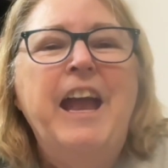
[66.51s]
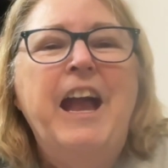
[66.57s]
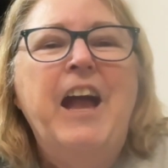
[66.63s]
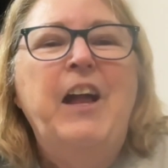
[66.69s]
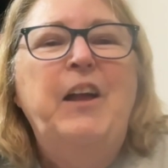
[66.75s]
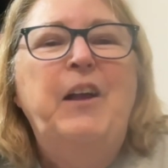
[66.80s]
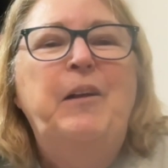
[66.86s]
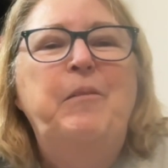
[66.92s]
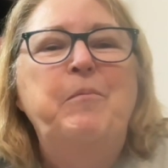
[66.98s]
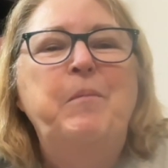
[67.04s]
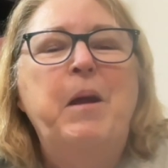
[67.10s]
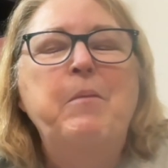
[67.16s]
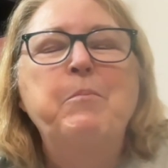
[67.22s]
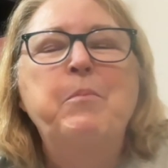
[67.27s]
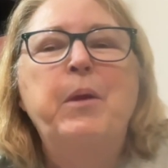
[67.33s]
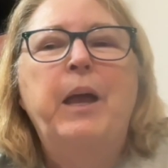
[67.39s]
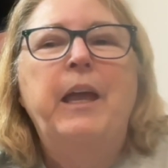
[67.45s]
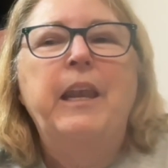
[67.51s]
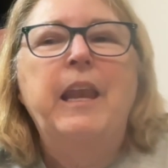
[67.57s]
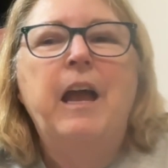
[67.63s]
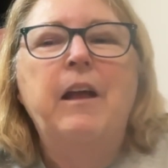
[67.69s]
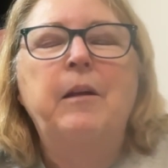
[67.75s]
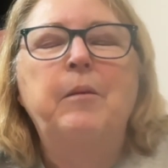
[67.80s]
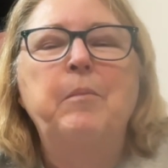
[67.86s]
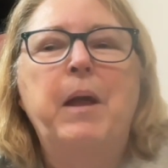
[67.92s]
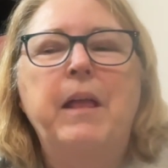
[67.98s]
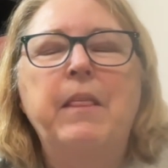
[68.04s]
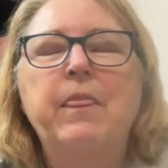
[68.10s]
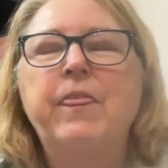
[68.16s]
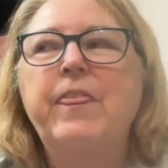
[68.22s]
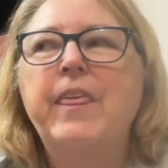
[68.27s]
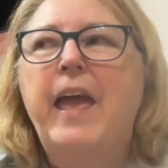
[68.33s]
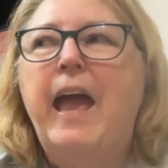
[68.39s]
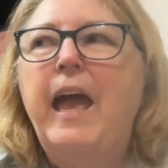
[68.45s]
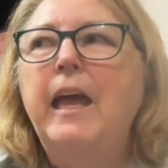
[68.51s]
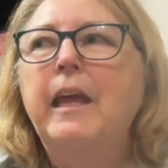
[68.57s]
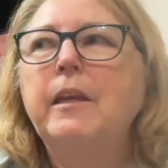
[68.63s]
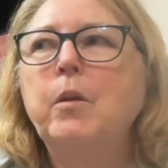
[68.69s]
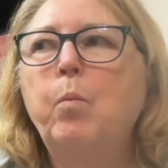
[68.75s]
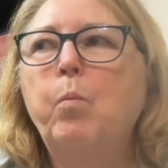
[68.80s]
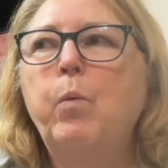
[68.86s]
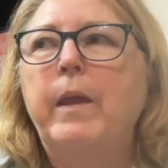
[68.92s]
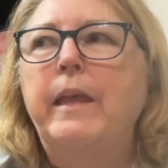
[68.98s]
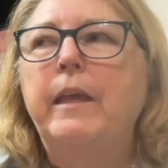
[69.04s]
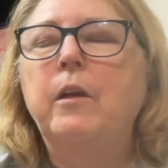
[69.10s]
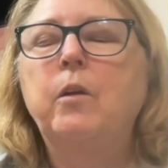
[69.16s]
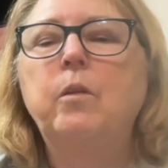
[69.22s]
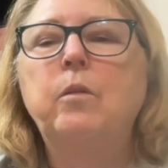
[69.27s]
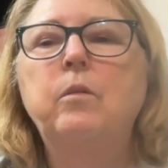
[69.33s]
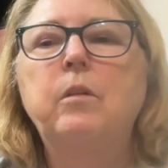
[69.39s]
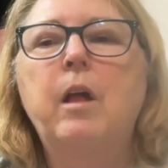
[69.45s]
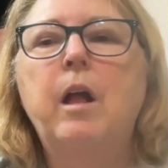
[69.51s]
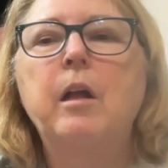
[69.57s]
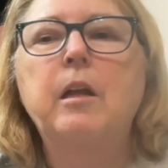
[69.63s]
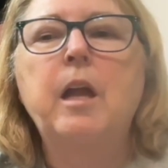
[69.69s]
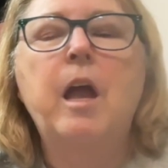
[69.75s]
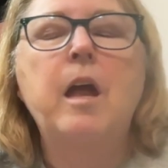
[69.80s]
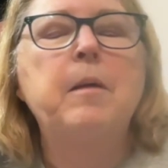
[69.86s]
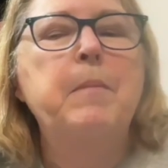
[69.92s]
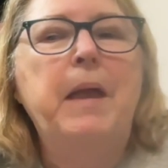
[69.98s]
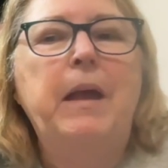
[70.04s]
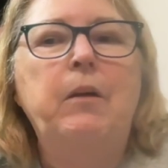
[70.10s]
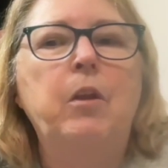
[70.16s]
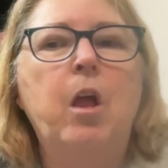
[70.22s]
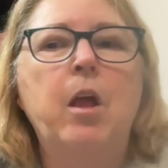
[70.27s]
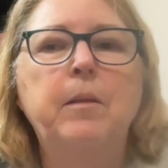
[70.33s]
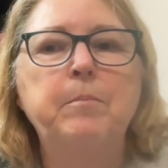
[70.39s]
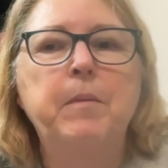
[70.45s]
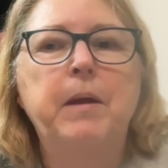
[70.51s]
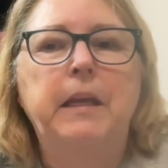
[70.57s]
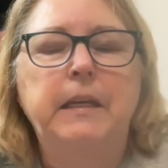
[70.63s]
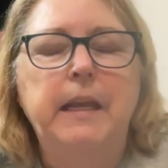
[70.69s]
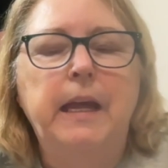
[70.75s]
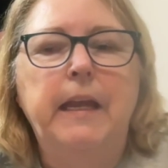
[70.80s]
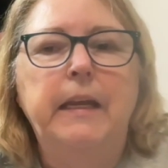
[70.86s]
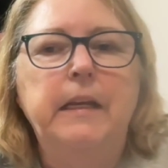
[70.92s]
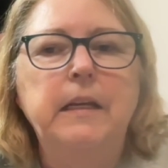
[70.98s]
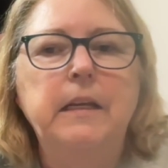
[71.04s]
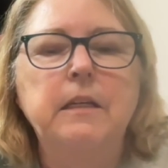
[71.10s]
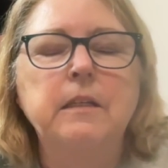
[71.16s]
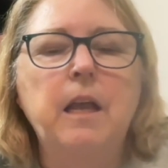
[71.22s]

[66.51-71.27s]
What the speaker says: That will come out on Monday.